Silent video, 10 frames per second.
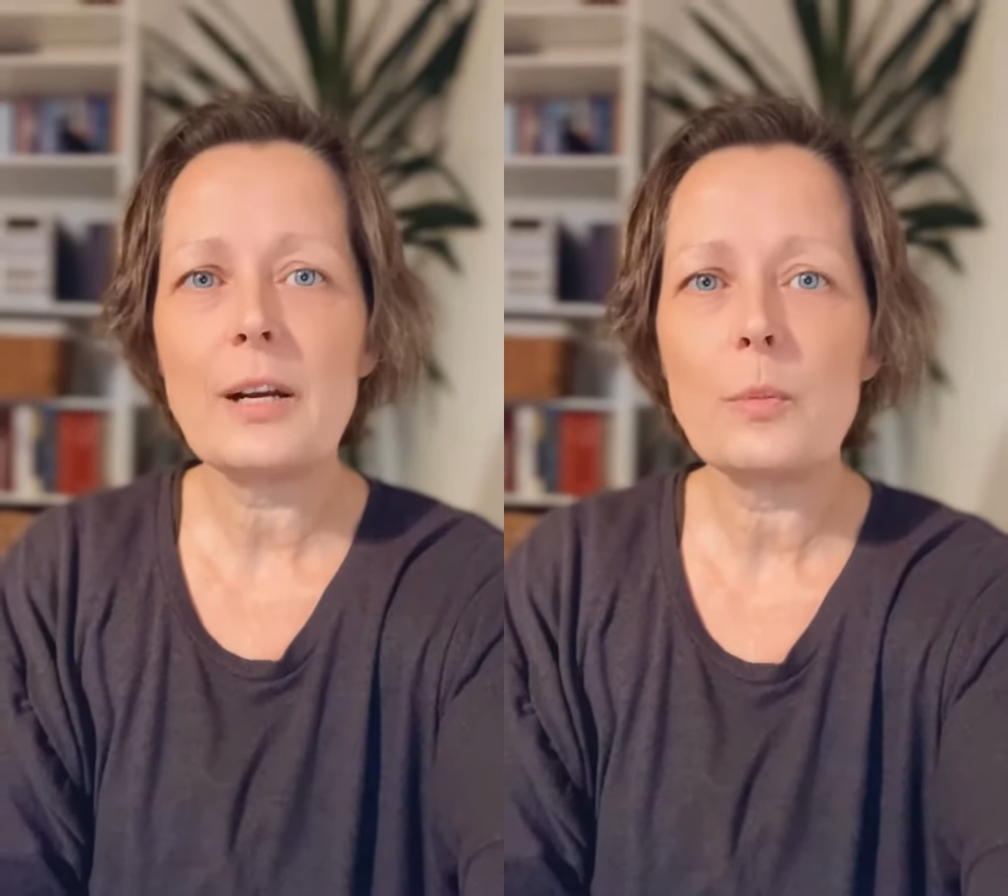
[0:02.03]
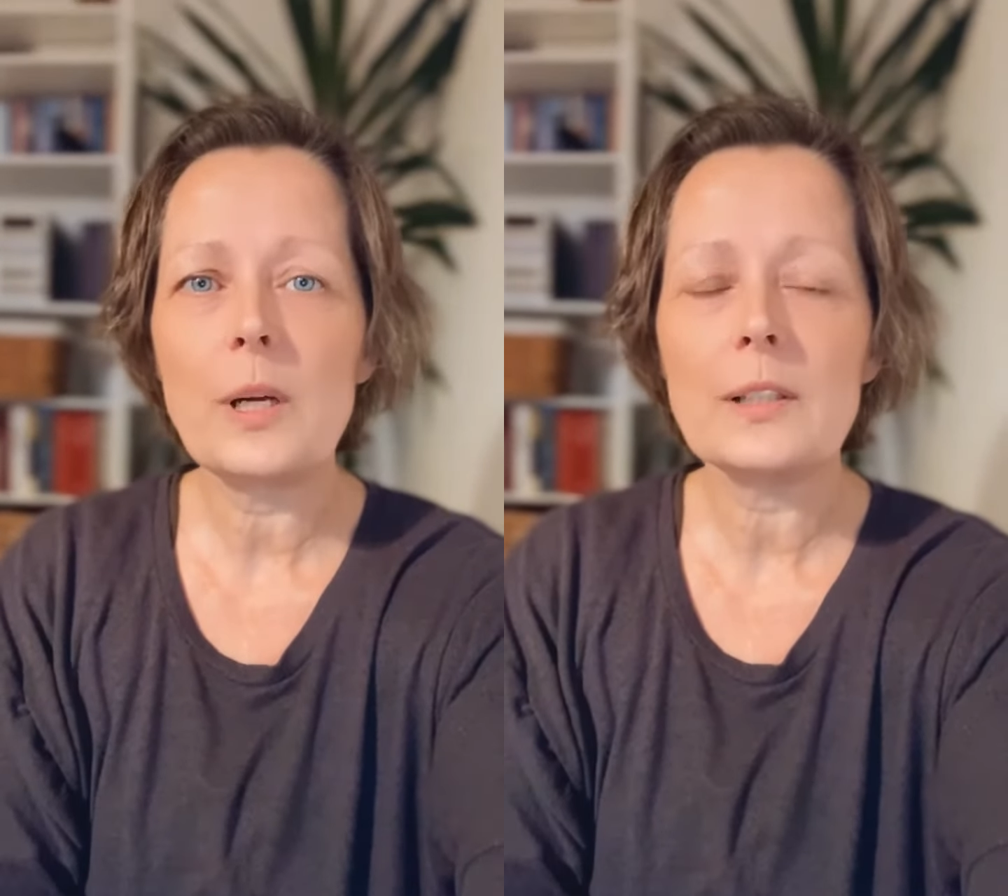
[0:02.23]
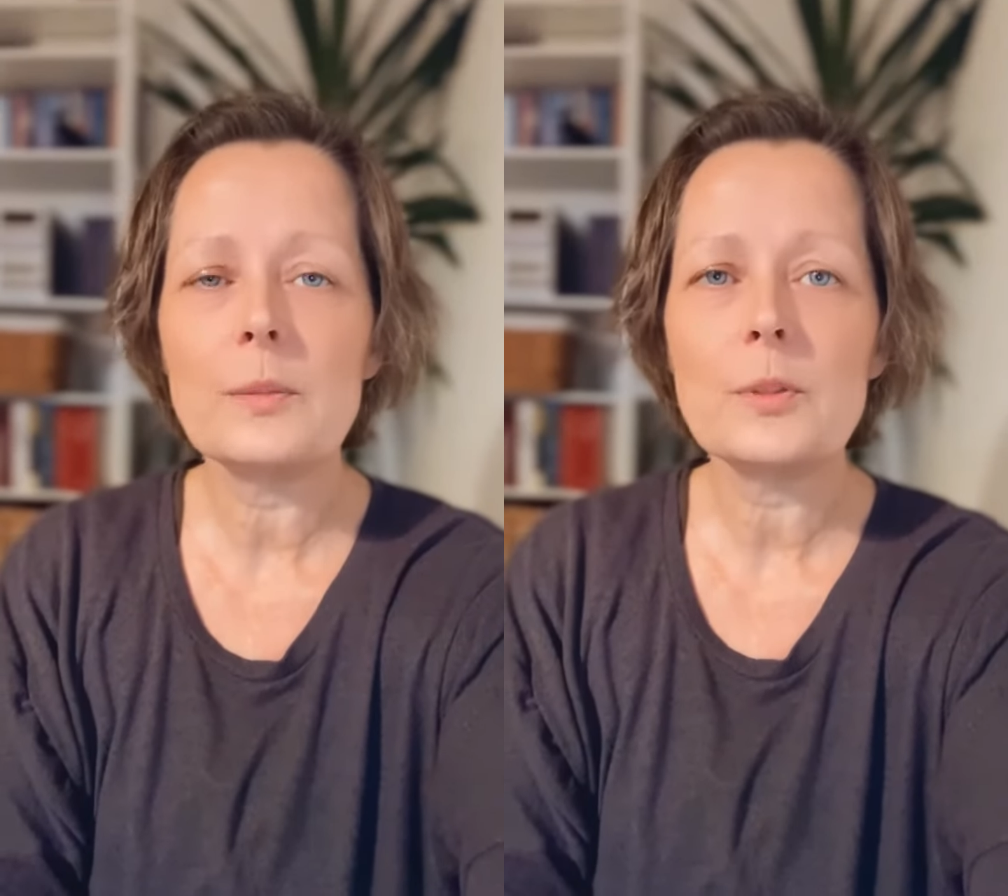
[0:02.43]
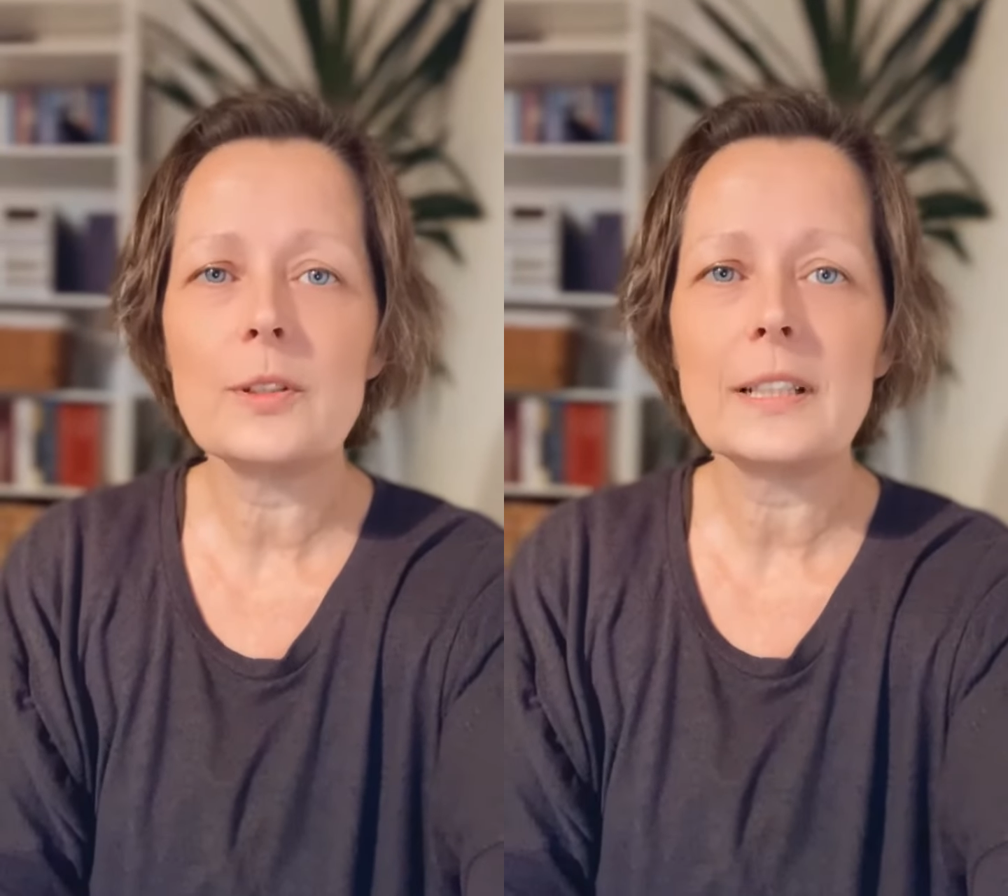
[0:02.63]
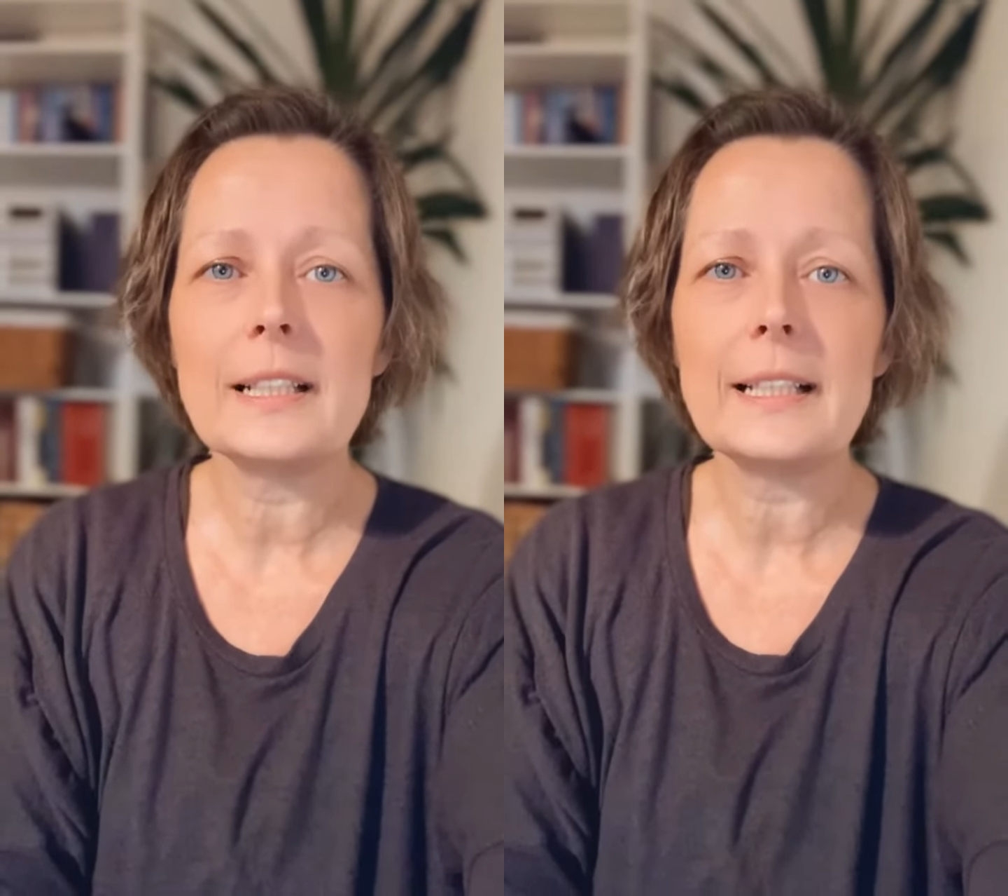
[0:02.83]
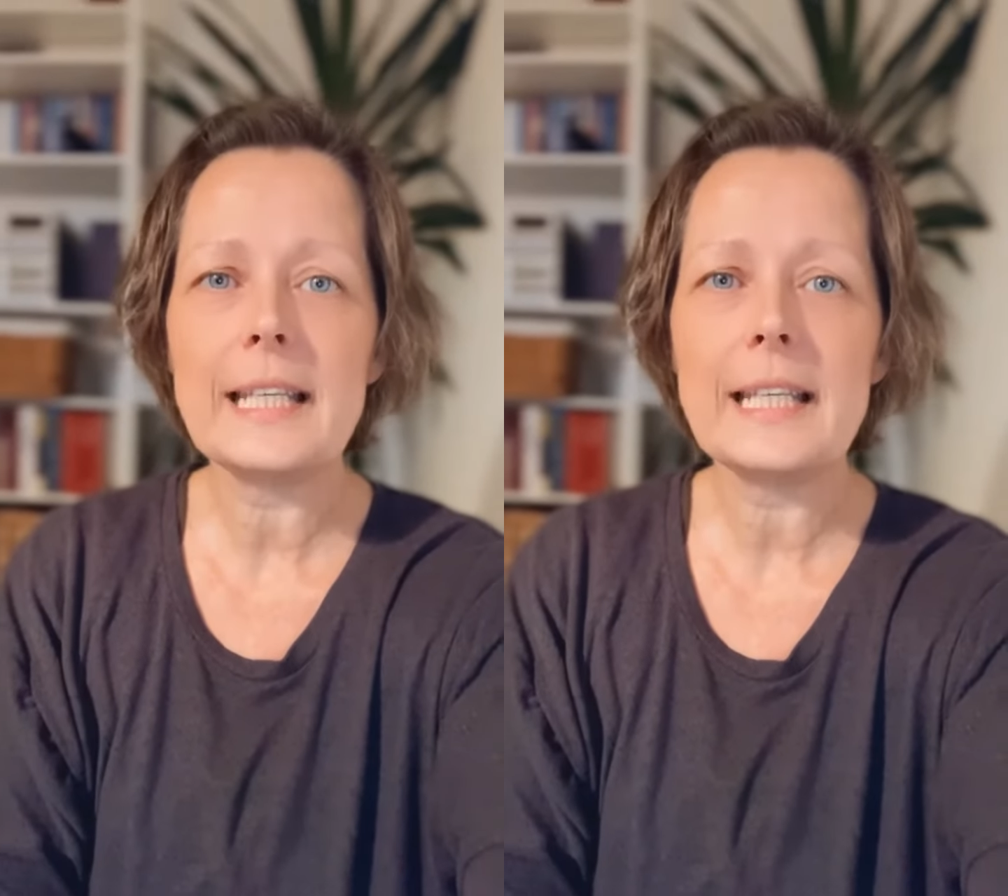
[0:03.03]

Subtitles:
and welcome to a little